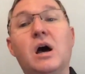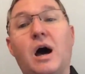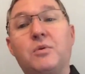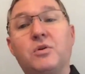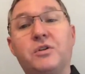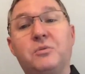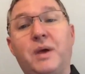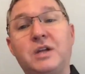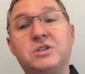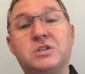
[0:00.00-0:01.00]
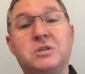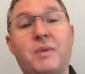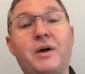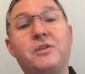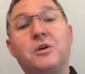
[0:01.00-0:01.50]
her other patients
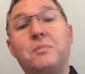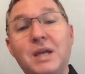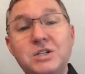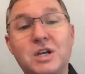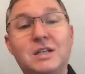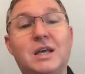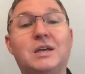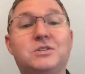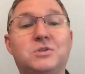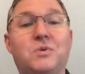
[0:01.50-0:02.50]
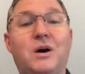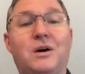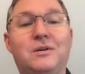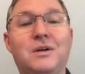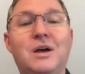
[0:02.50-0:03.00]
about their PJ days as well.